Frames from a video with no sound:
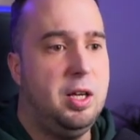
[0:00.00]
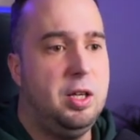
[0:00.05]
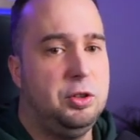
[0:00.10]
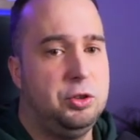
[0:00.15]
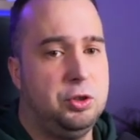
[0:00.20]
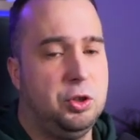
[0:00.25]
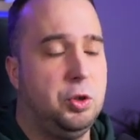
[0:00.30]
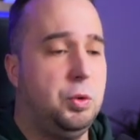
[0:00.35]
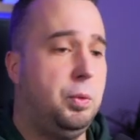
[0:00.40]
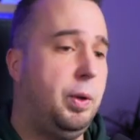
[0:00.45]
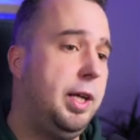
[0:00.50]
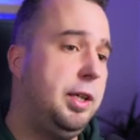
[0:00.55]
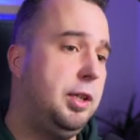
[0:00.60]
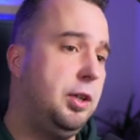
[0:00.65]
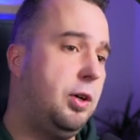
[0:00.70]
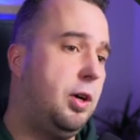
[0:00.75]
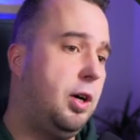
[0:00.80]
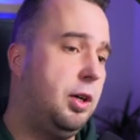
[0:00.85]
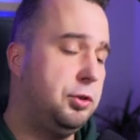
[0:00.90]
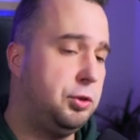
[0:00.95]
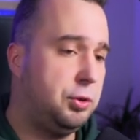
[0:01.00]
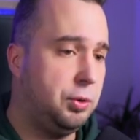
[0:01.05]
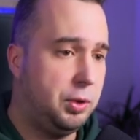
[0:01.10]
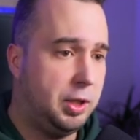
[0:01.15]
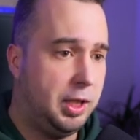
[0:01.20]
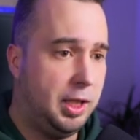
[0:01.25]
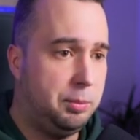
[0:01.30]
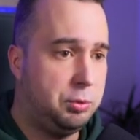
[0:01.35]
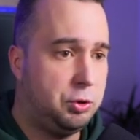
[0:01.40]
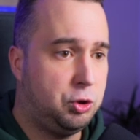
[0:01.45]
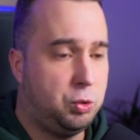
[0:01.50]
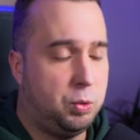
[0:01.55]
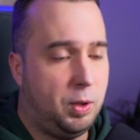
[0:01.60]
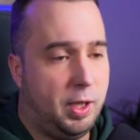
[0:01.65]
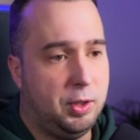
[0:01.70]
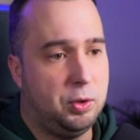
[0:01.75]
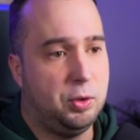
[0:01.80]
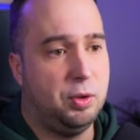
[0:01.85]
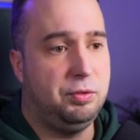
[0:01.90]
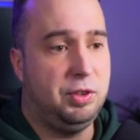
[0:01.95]
So Gradio also keeps
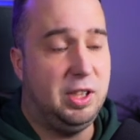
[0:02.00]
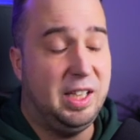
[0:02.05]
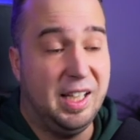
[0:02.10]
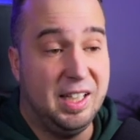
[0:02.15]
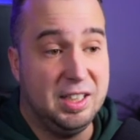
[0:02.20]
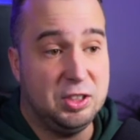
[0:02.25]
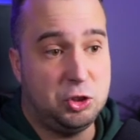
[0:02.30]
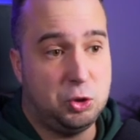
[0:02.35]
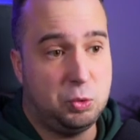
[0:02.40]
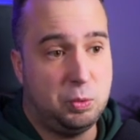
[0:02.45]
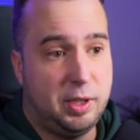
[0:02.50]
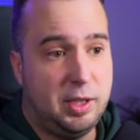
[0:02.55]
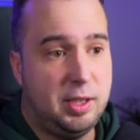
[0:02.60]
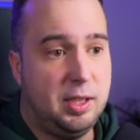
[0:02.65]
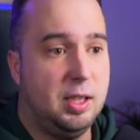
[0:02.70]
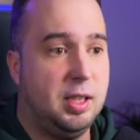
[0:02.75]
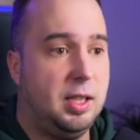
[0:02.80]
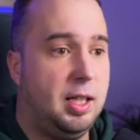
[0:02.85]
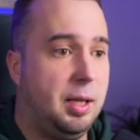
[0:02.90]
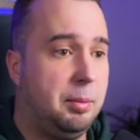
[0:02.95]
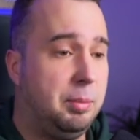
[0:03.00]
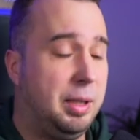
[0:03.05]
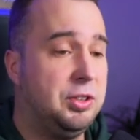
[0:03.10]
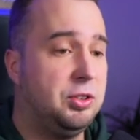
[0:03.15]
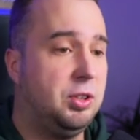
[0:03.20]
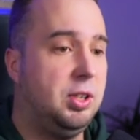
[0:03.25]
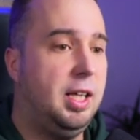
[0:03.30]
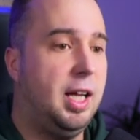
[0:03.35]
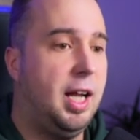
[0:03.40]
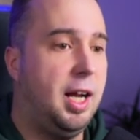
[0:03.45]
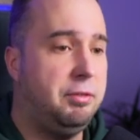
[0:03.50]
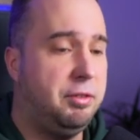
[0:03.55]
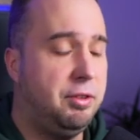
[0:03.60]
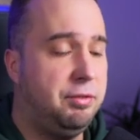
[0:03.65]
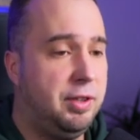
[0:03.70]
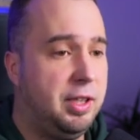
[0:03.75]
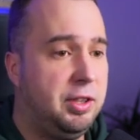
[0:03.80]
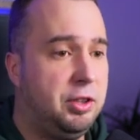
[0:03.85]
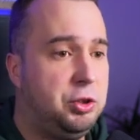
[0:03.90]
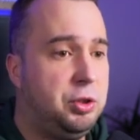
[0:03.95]
track of the history, like basically
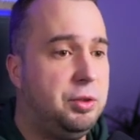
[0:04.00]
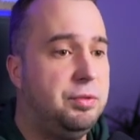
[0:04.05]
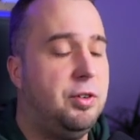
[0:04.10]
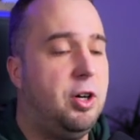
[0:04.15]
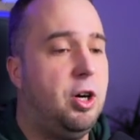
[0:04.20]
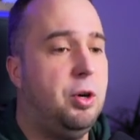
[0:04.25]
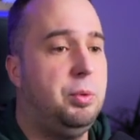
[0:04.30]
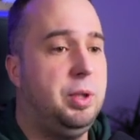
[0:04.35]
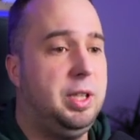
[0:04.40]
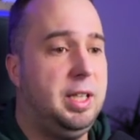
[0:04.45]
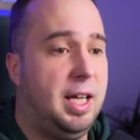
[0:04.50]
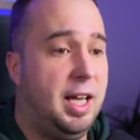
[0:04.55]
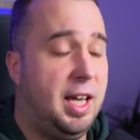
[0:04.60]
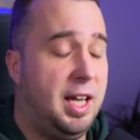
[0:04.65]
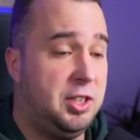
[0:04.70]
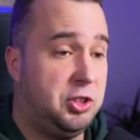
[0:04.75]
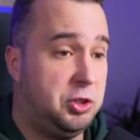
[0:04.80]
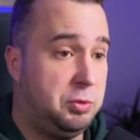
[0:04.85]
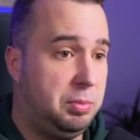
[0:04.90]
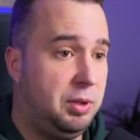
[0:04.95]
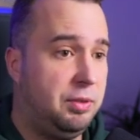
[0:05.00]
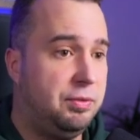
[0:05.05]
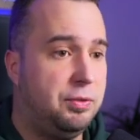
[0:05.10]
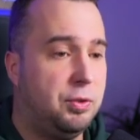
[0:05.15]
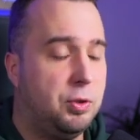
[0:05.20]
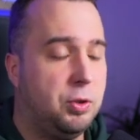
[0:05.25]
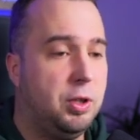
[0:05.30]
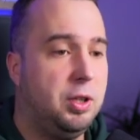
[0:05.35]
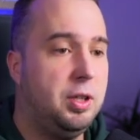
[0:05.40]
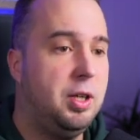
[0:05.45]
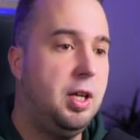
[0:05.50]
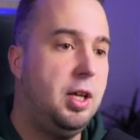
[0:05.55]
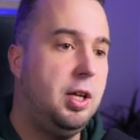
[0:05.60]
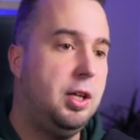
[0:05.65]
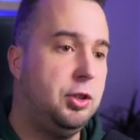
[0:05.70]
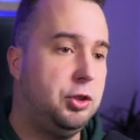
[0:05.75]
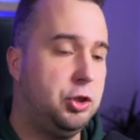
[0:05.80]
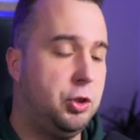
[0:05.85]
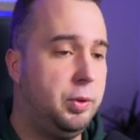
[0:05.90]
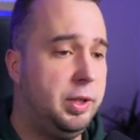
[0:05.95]
everything that you've already asked before.
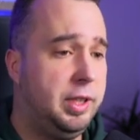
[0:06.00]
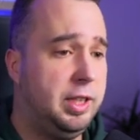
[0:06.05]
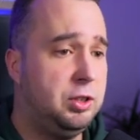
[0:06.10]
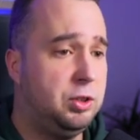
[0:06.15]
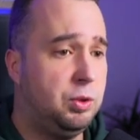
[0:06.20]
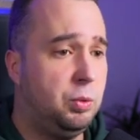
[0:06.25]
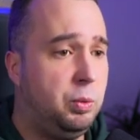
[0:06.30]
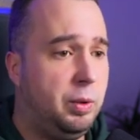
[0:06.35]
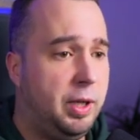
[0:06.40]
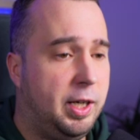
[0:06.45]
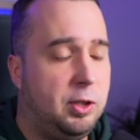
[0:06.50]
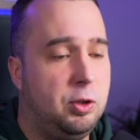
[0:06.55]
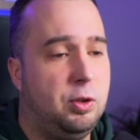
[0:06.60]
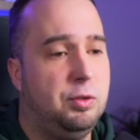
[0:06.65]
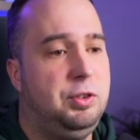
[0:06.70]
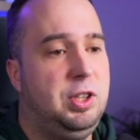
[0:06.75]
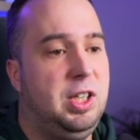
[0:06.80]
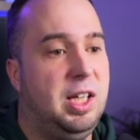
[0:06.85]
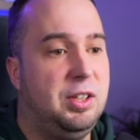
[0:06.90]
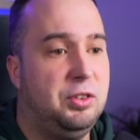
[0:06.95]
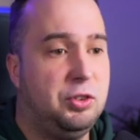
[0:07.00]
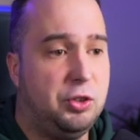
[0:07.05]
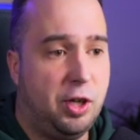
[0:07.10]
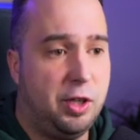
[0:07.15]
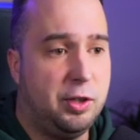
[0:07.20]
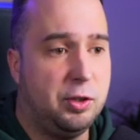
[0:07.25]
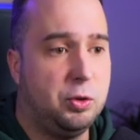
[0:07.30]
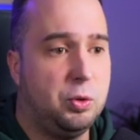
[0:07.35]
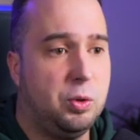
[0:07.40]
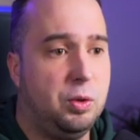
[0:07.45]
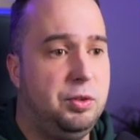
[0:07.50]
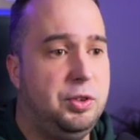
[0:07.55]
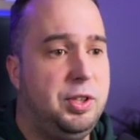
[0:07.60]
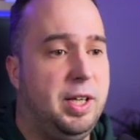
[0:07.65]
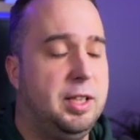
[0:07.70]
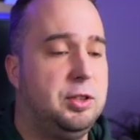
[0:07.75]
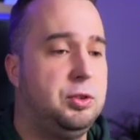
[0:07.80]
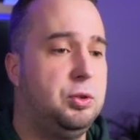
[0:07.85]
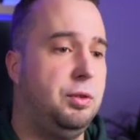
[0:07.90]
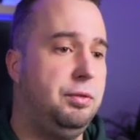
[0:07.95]
So it is aware of the entire
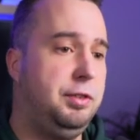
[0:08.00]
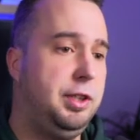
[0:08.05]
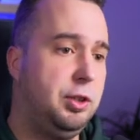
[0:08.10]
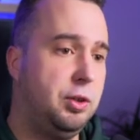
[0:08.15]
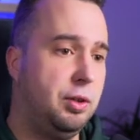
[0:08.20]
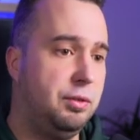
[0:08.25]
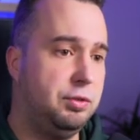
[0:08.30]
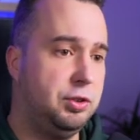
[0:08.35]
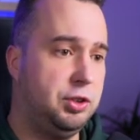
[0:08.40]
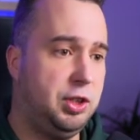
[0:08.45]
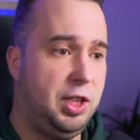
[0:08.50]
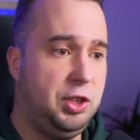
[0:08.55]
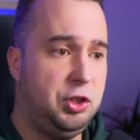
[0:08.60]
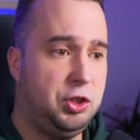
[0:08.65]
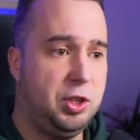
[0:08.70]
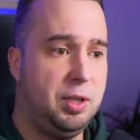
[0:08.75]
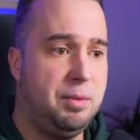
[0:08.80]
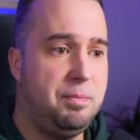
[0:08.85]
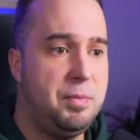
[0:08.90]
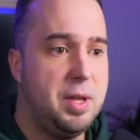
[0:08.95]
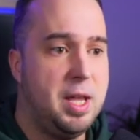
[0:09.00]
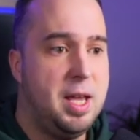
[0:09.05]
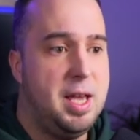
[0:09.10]
context of the conversation.